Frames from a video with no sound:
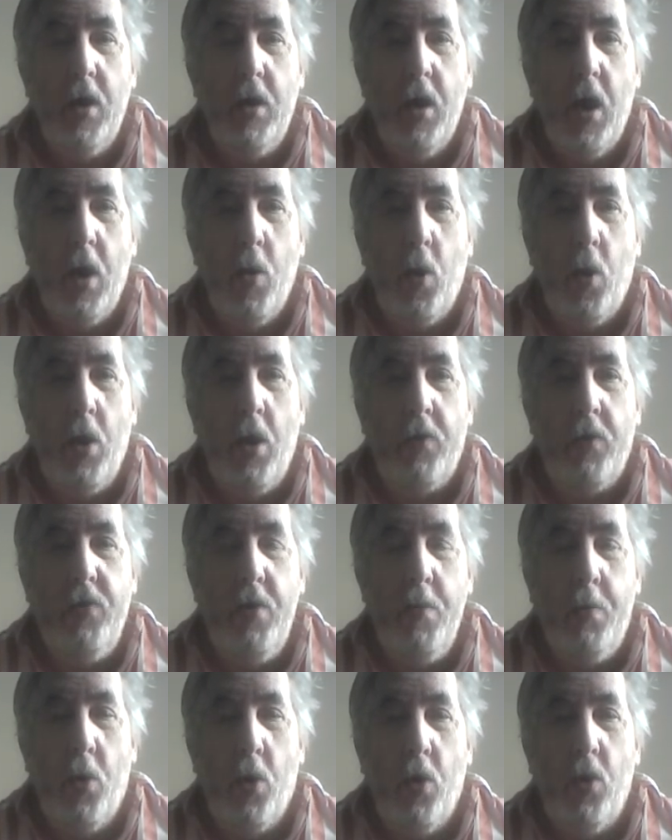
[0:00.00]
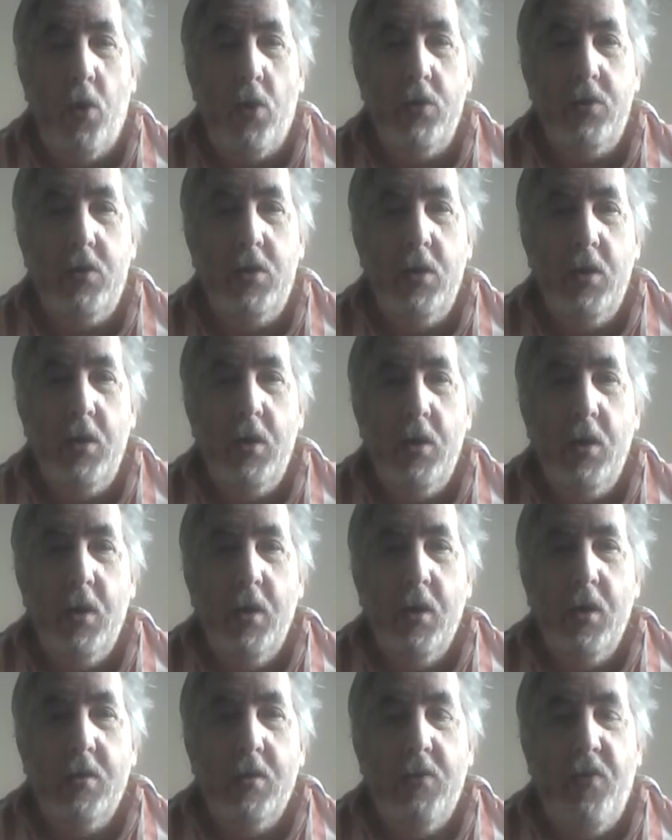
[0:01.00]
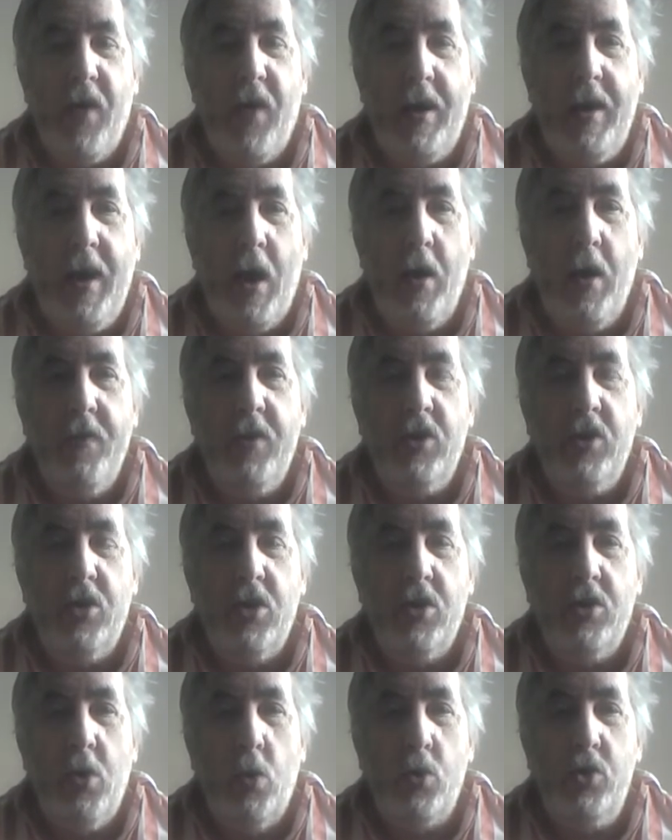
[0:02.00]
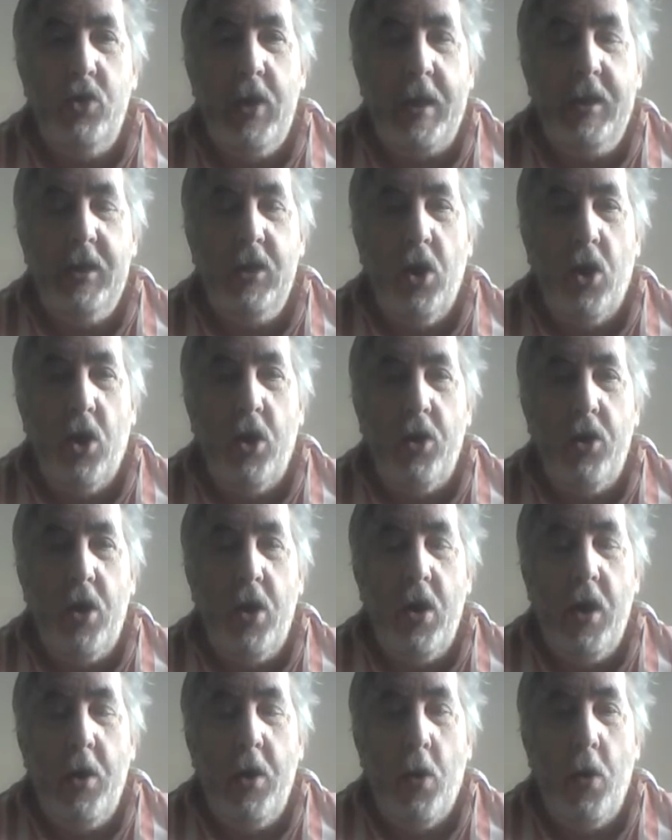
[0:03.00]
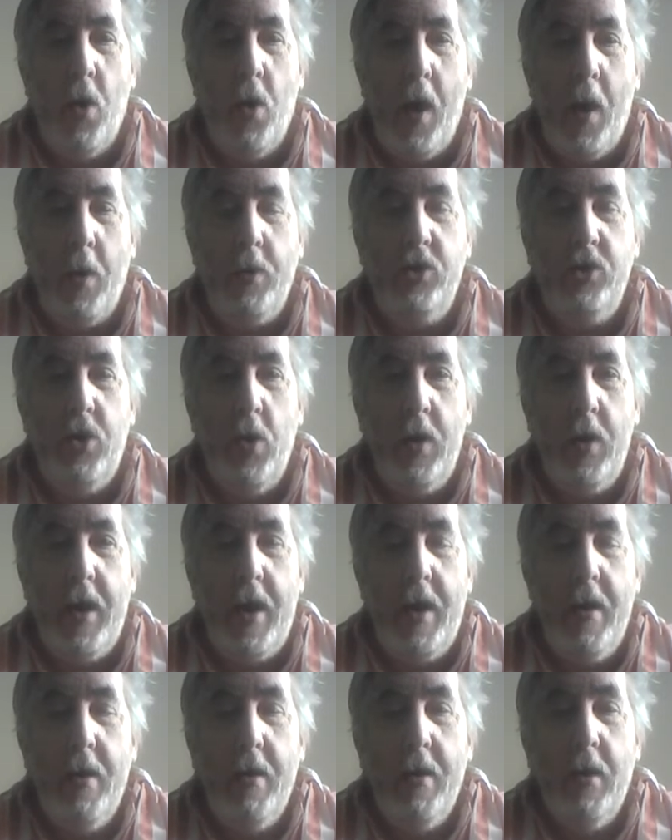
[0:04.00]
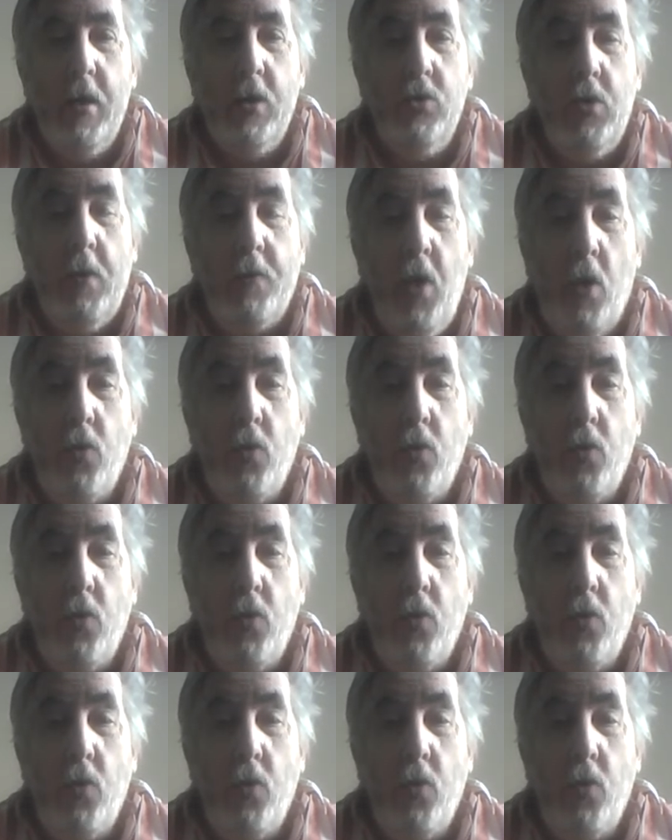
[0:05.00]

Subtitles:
a one-off report to find out if there's an associated order. I don't know how he's doing it. But I've not